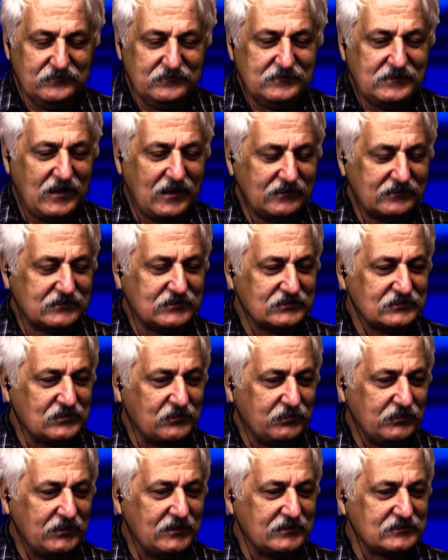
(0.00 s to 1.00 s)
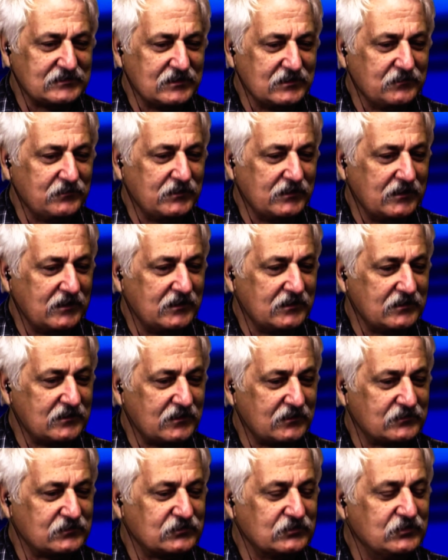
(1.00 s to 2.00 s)
not just a blessing, but it's
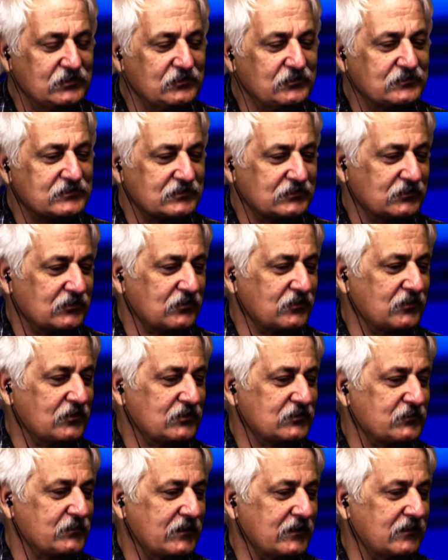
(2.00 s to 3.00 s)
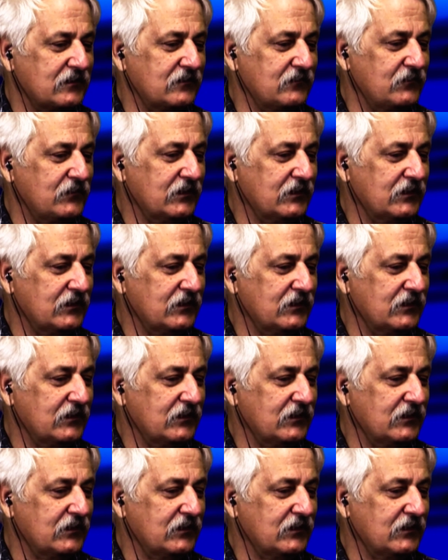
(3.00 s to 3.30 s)
a huge encouragement